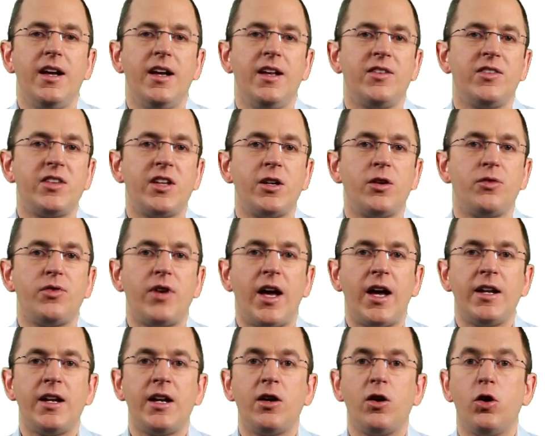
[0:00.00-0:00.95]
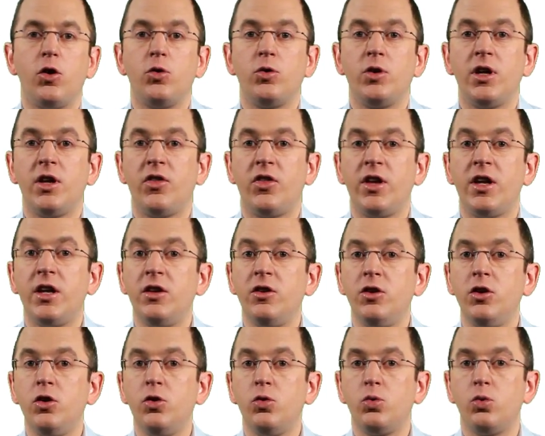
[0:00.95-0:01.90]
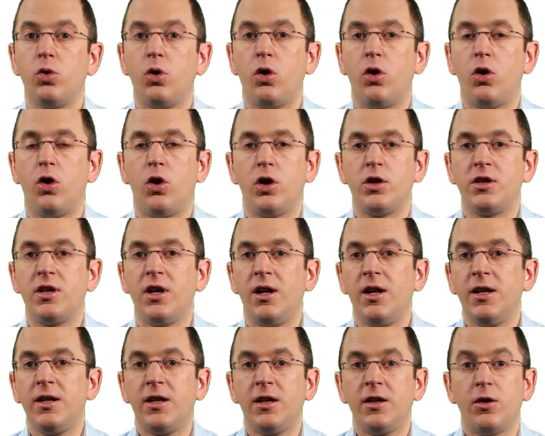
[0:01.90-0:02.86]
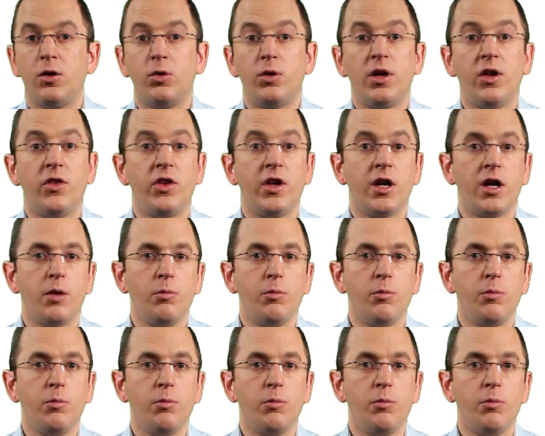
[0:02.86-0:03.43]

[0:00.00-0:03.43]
Instead of adding only the new or deleting only the